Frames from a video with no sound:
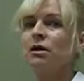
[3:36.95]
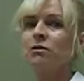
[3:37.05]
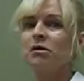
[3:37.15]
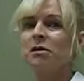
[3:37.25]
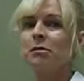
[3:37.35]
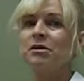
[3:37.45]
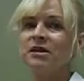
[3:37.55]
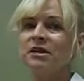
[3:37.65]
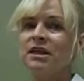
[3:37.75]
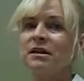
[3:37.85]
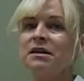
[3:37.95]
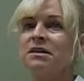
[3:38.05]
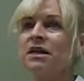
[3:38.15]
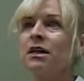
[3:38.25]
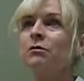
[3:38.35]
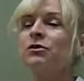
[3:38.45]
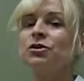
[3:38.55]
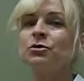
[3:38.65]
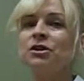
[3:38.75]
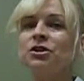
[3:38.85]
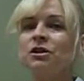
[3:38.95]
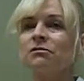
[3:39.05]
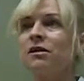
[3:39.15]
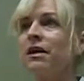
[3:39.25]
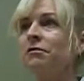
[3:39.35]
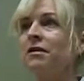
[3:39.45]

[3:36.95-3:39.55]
We're going to be able to extend this animal's duration of life